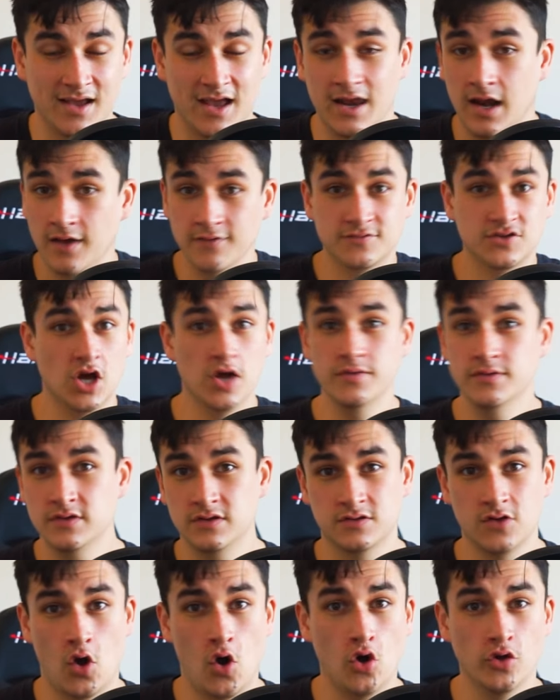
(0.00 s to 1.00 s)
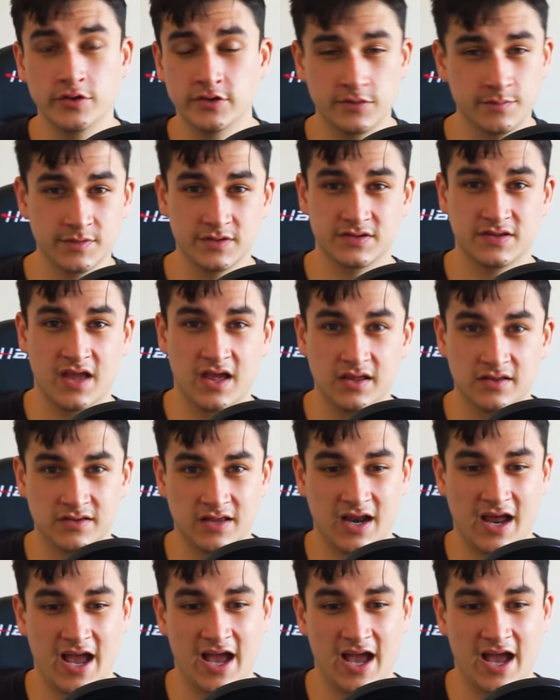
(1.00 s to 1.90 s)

And I've done all these mistakes, and I